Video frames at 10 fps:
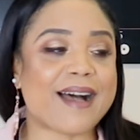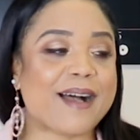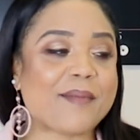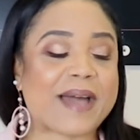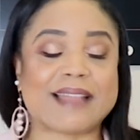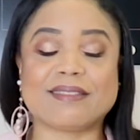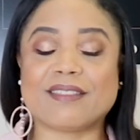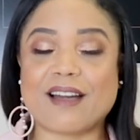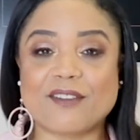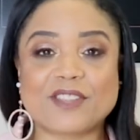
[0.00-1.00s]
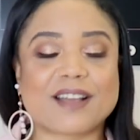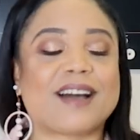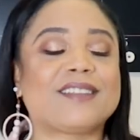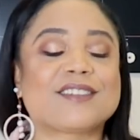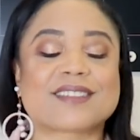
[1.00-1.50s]
I love the
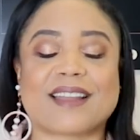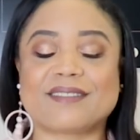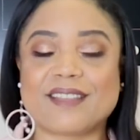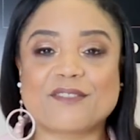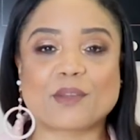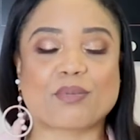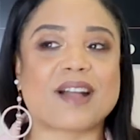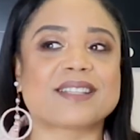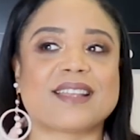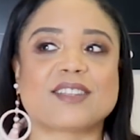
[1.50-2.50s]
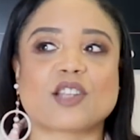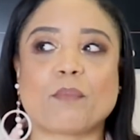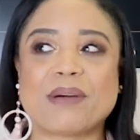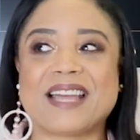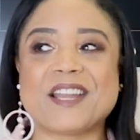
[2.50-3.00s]
colors and I love the process,
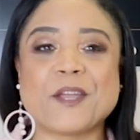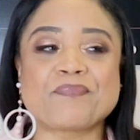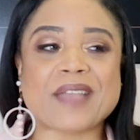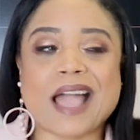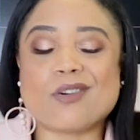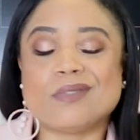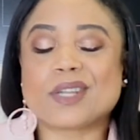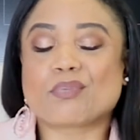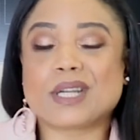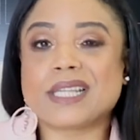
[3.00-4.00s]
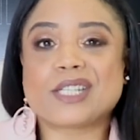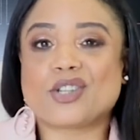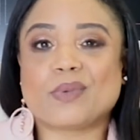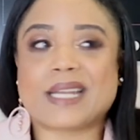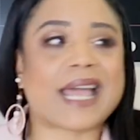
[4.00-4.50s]
but I only really
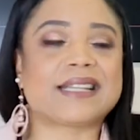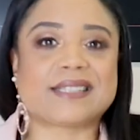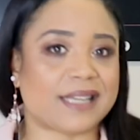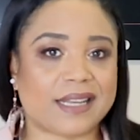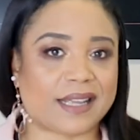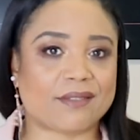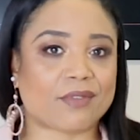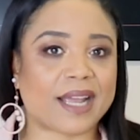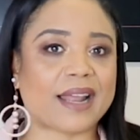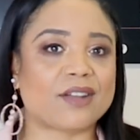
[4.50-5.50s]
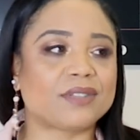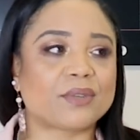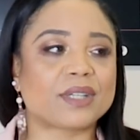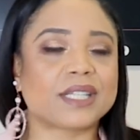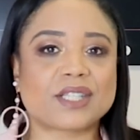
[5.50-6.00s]
do it as needed, right? I
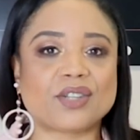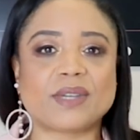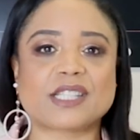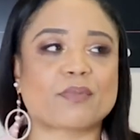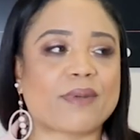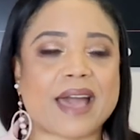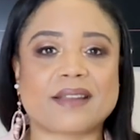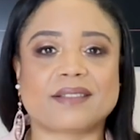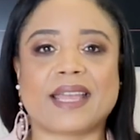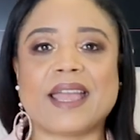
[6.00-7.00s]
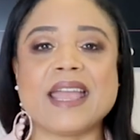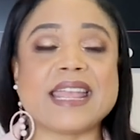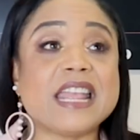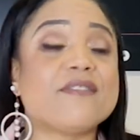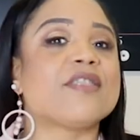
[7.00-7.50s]
only really do it sporadically,
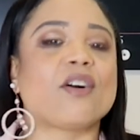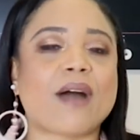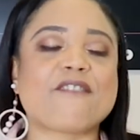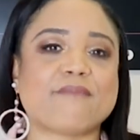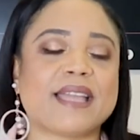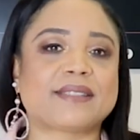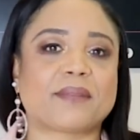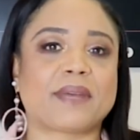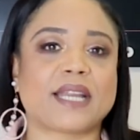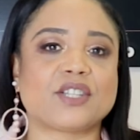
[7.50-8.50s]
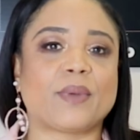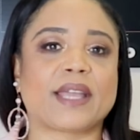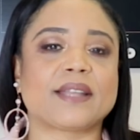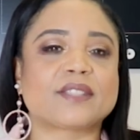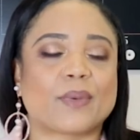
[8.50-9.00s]
even though I've made some money
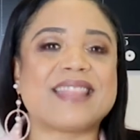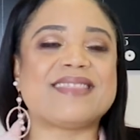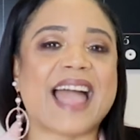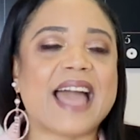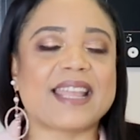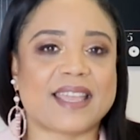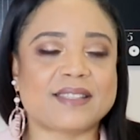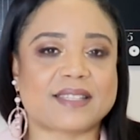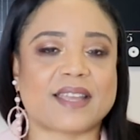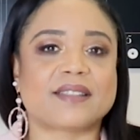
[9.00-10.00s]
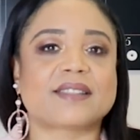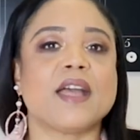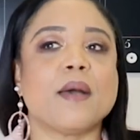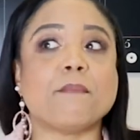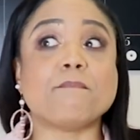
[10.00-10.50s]
doing it. So in that instance,
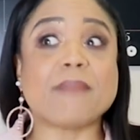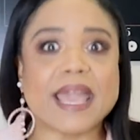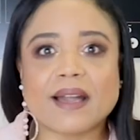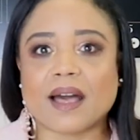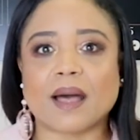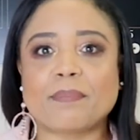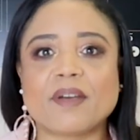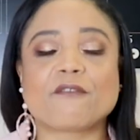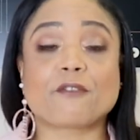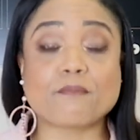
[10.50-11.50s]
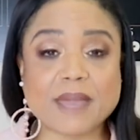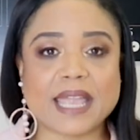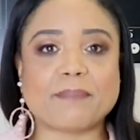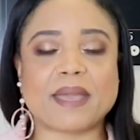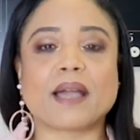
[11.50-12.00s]
makeup, for
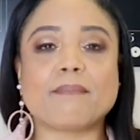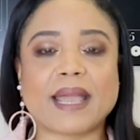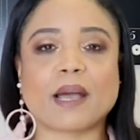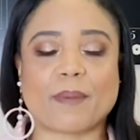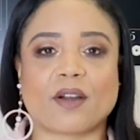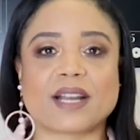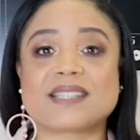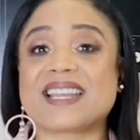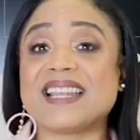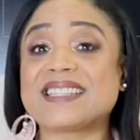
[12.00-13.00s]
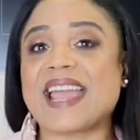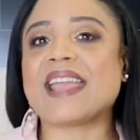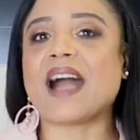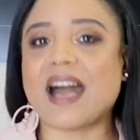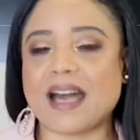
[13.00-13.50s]
me, being a makeup artist is
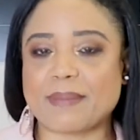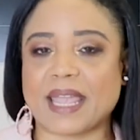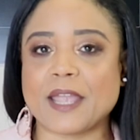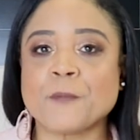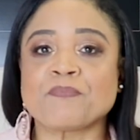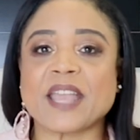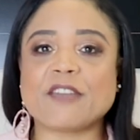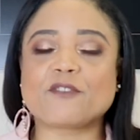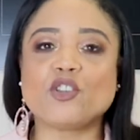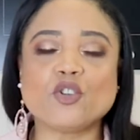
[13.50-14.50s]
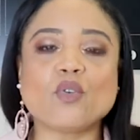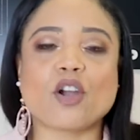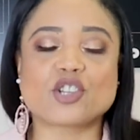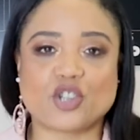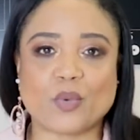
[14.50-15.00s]
a hobby. If you
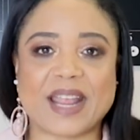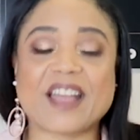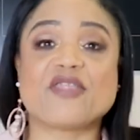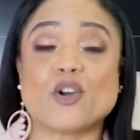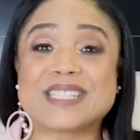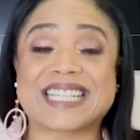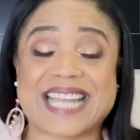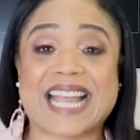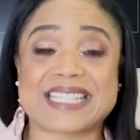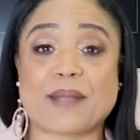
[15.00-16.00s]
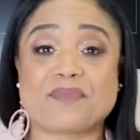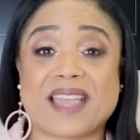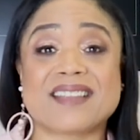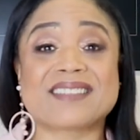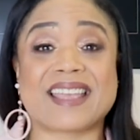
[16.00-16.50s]
are doing those exact same
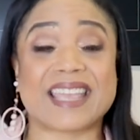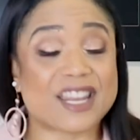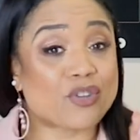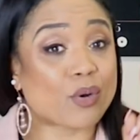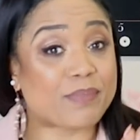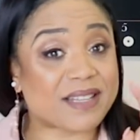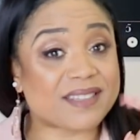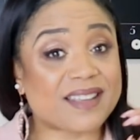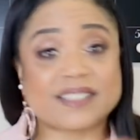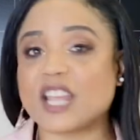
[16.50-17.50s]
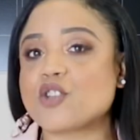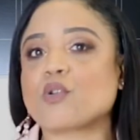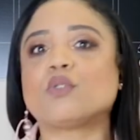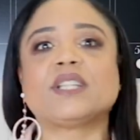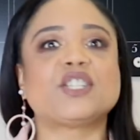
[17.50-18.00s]
things like in your business and
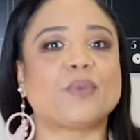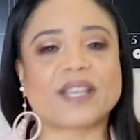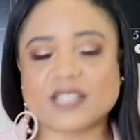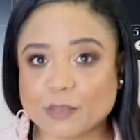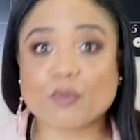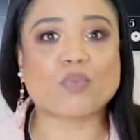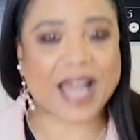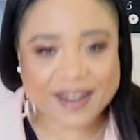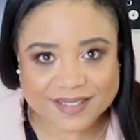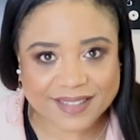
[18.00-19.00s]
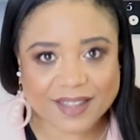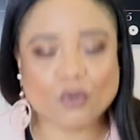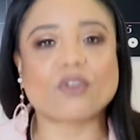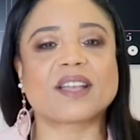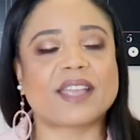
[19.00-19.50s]
you're only doing it sporadically
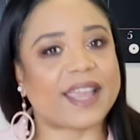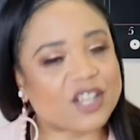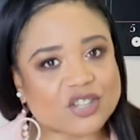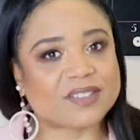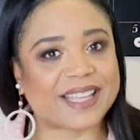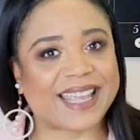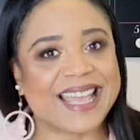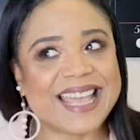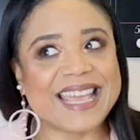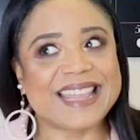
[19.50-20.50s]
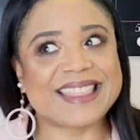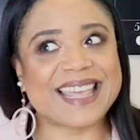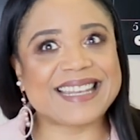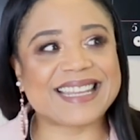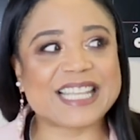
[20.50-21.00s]
or occasionally,
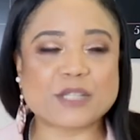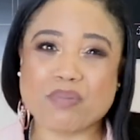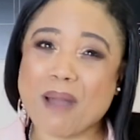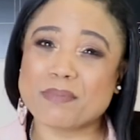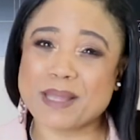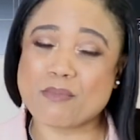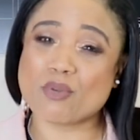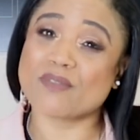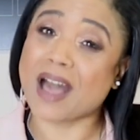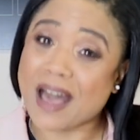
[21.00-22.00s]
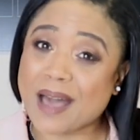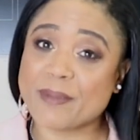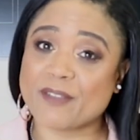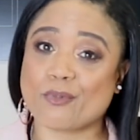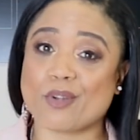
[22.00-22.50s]
then it's probably more of a
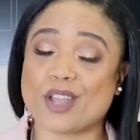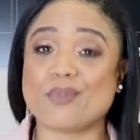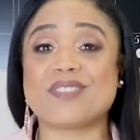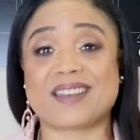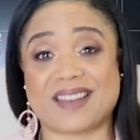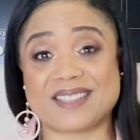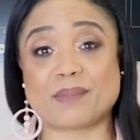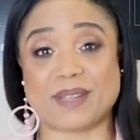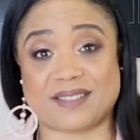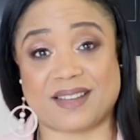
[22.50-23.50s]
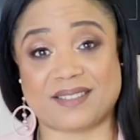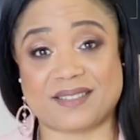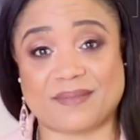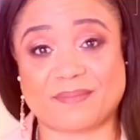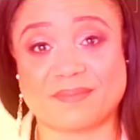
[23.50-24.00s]
hobby for you than it is a
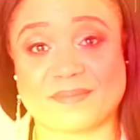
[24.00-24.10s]
business.